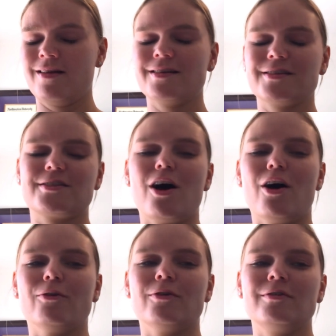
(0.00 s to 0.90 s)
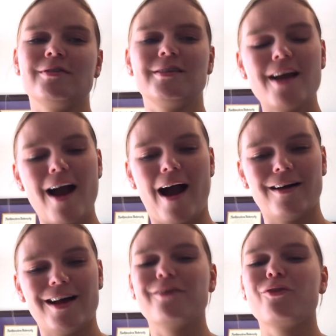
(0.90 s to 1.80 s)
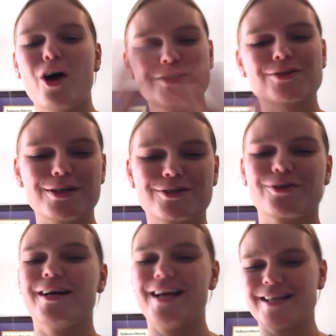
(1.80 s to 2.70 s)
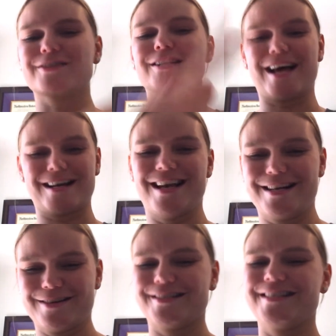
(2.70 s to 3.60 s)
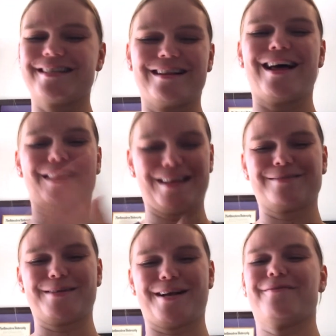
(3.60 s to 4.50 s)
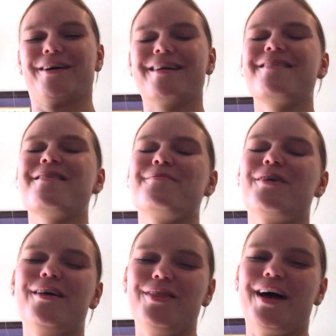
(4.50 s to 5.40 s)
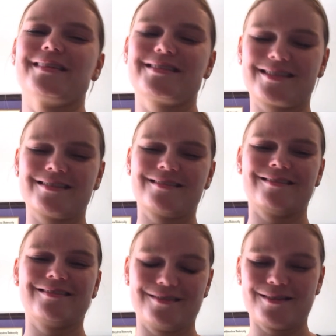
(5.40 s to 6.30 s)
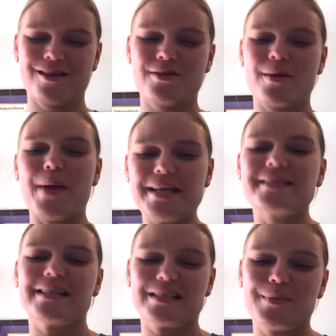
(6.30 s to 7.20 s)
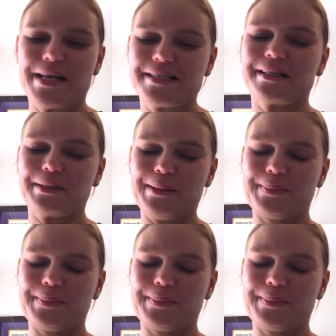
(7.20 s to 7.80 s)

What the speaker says: So yeah, and long story short, there's a lot of diagnoses and a lot of things we cover, but that's the basis basically.